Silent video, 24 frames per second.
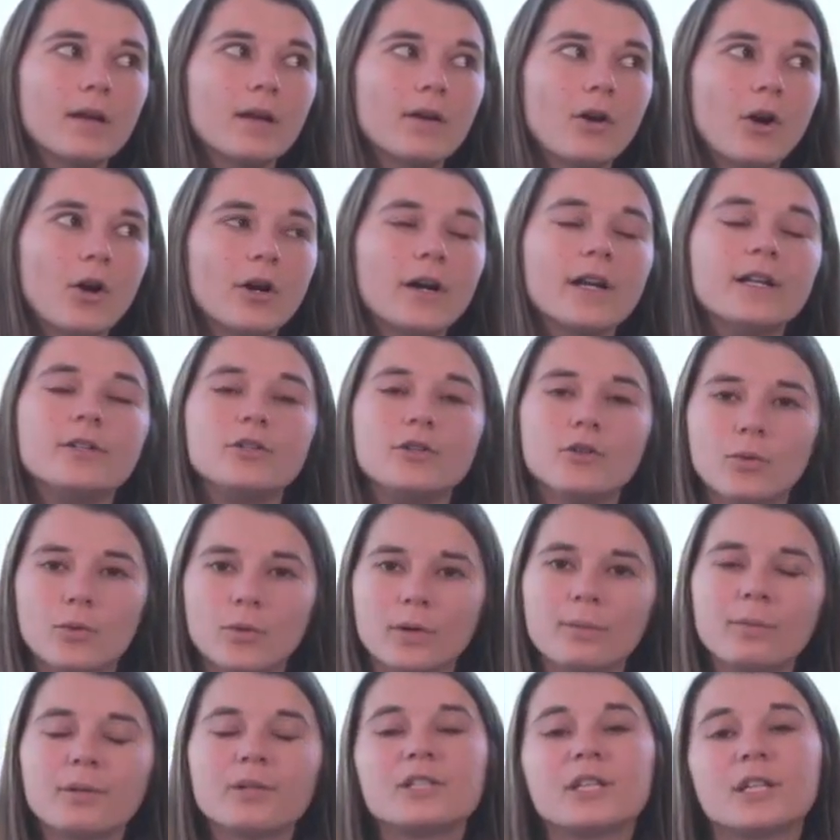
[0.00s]
are in
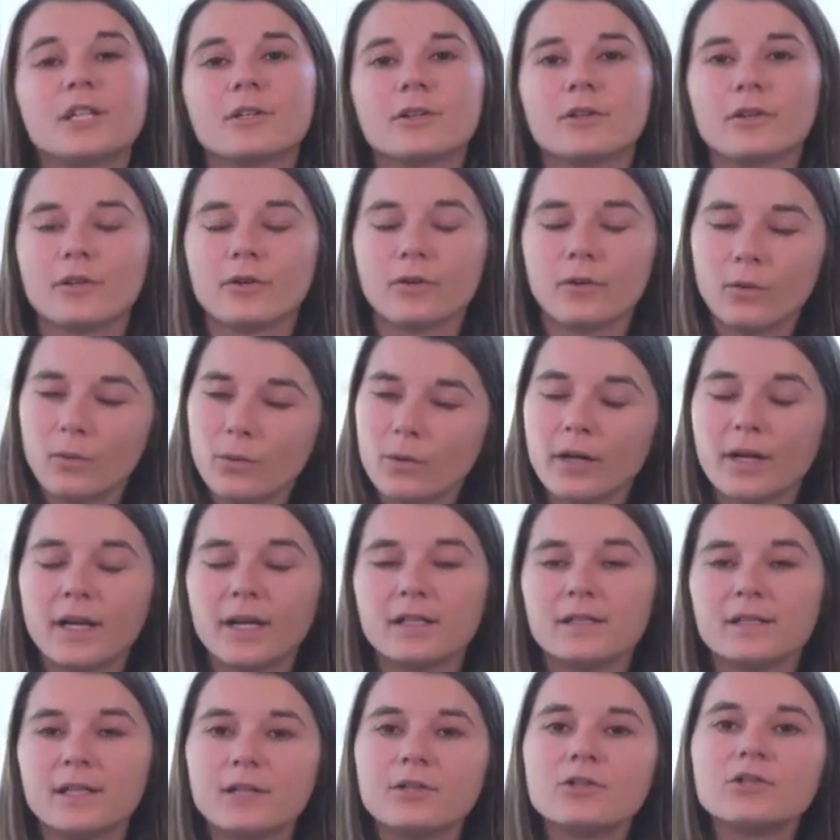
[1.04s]
your particular
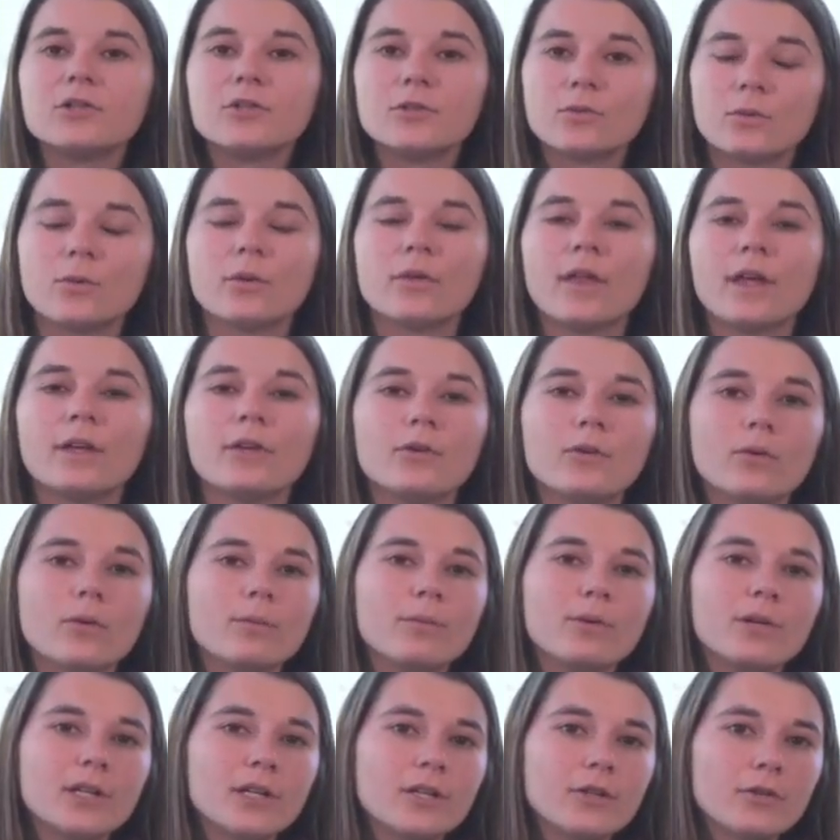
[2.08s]
organization or that your
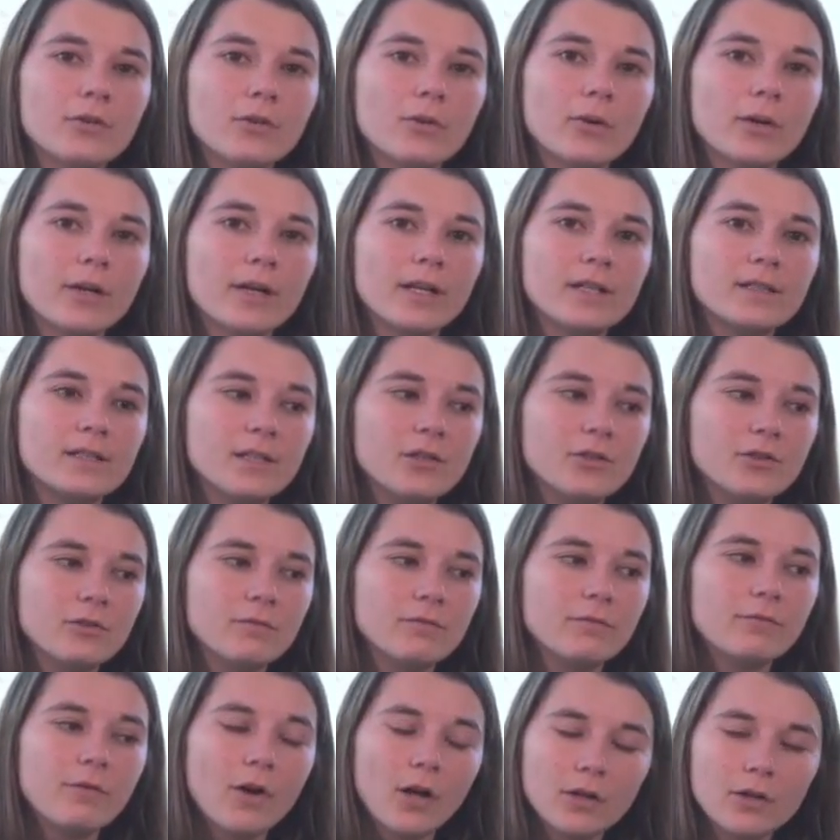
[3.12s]
particular
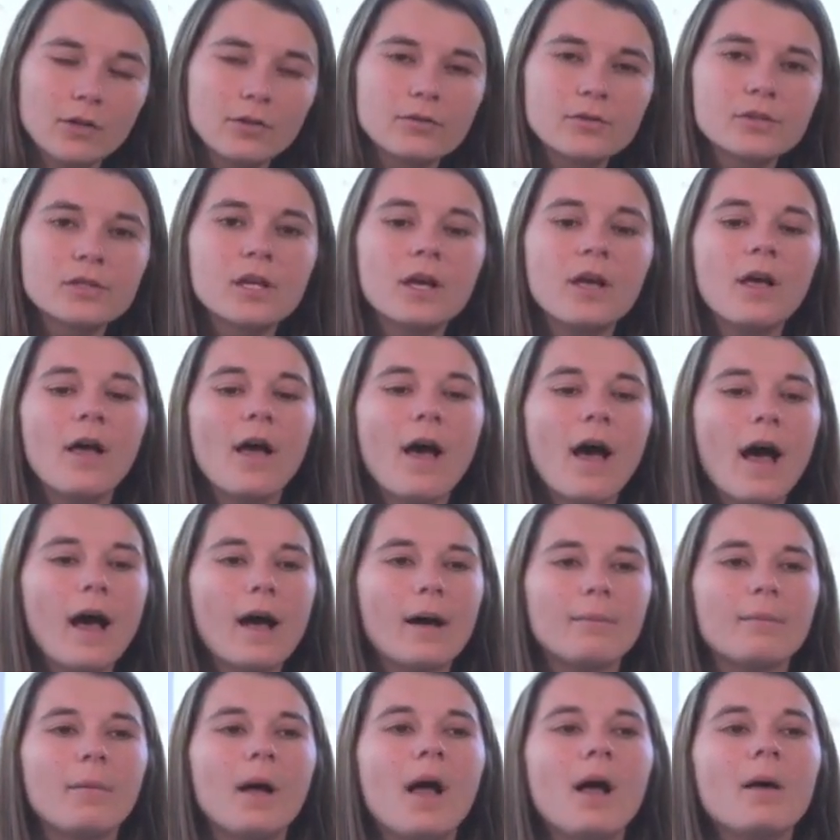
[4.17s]
organization follows.
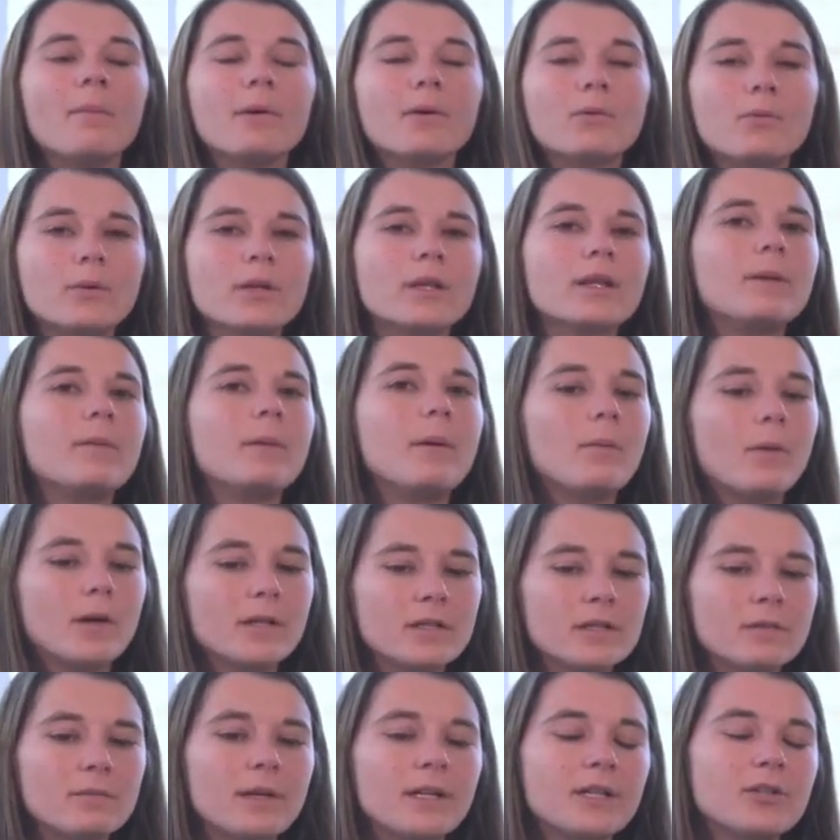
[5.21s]
But really, we want
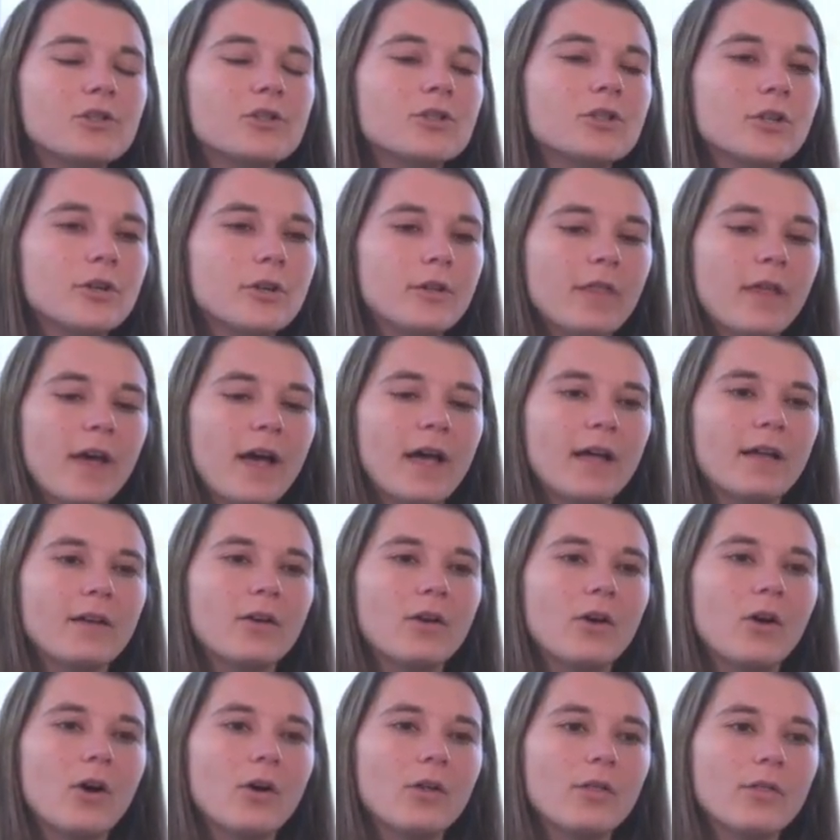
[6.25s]
to make sure that
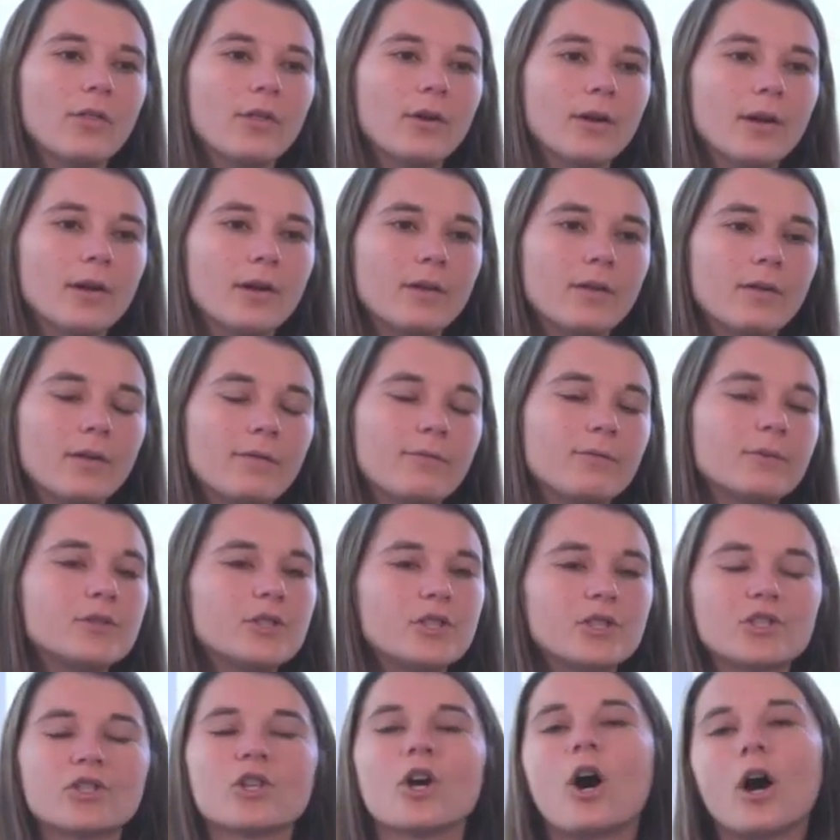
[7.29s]
if we're
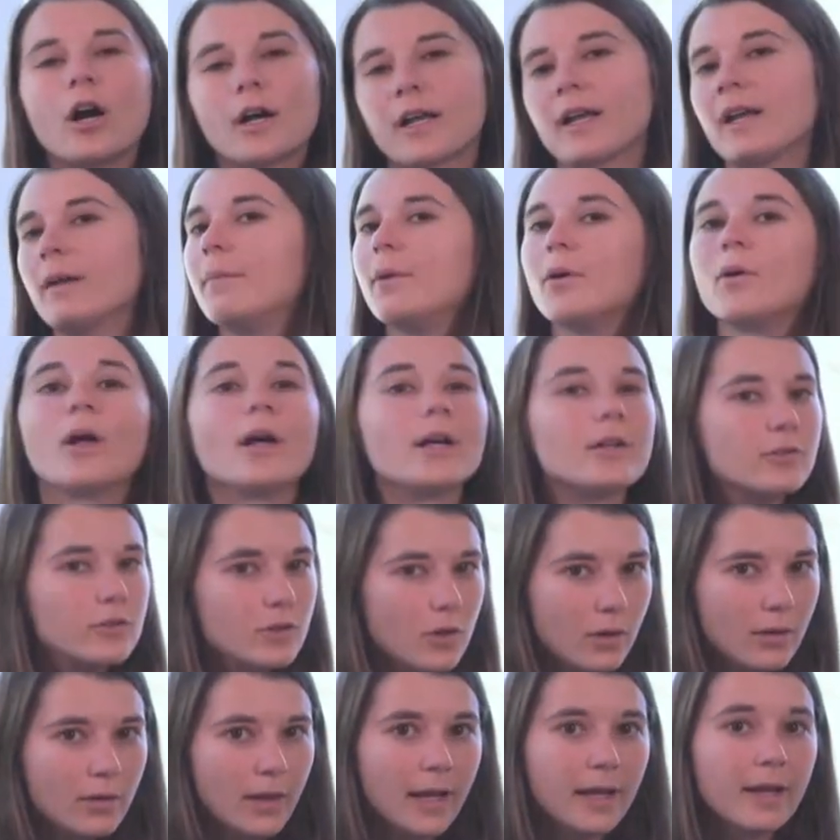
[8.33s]
just talking about
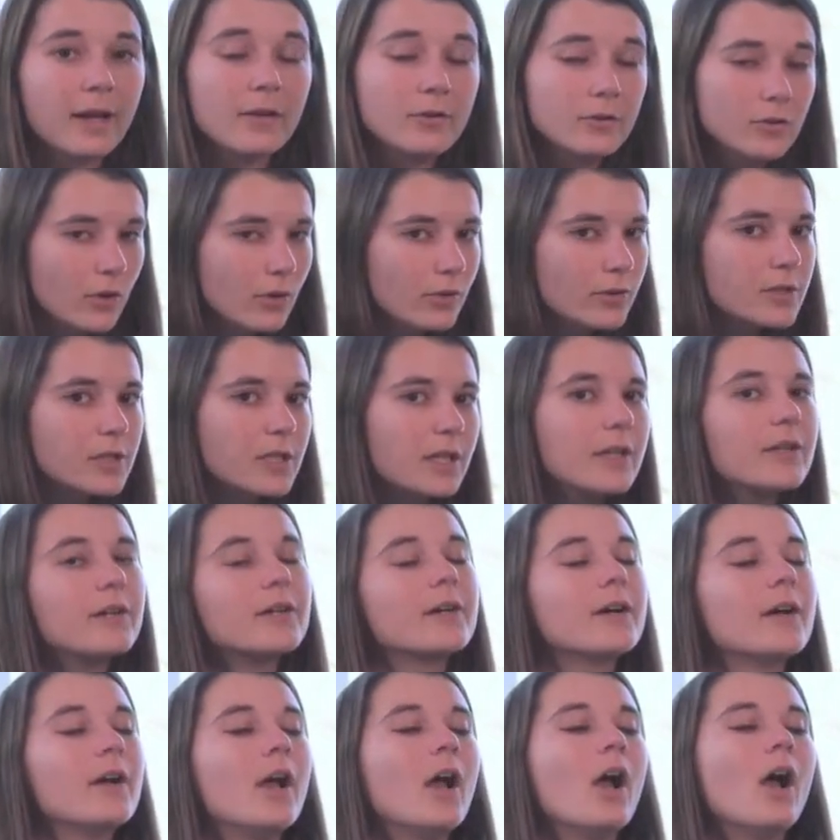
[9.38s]
adults
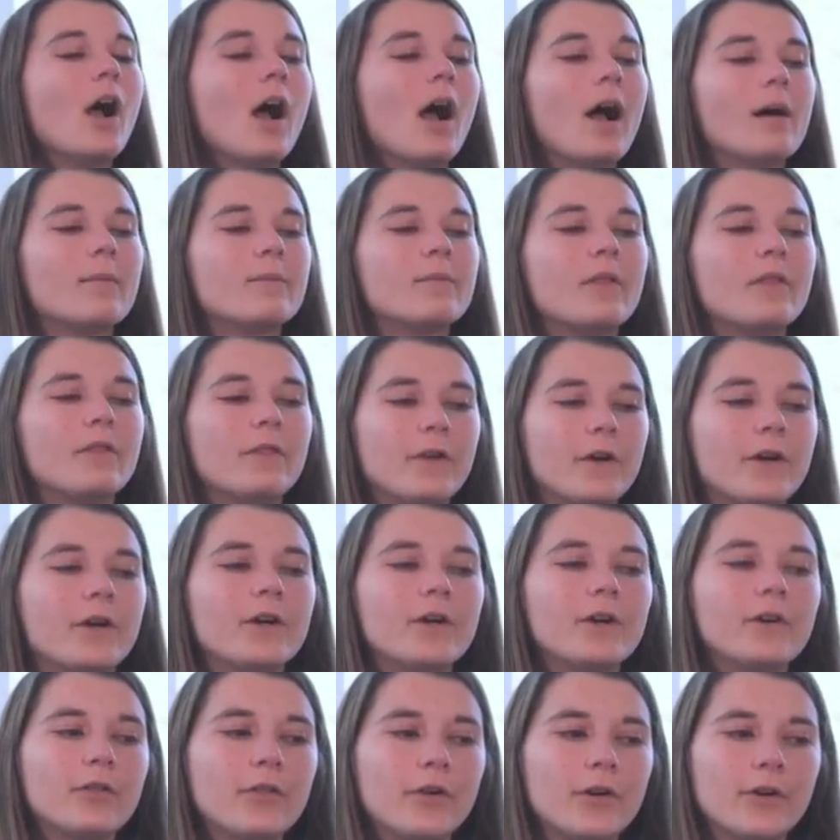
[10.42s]
here, that
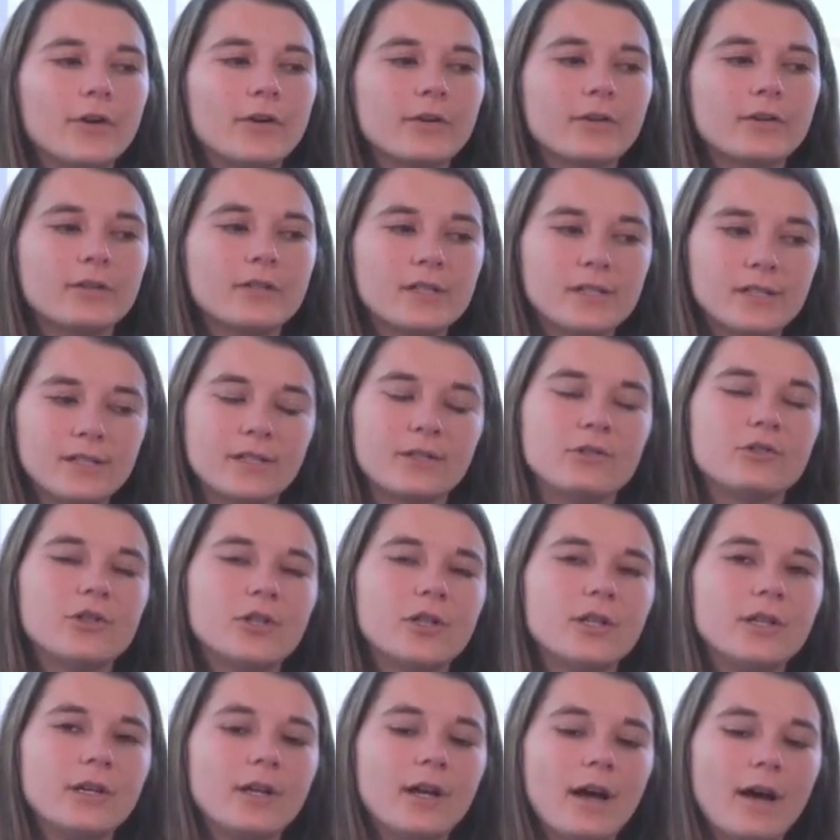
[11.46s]
their
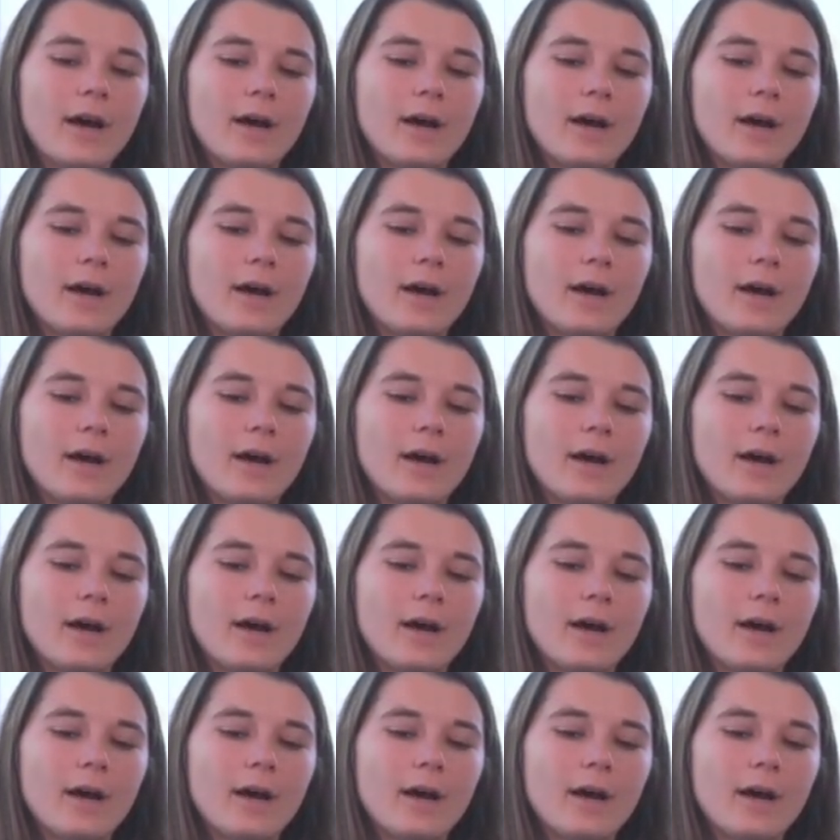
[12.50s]
decision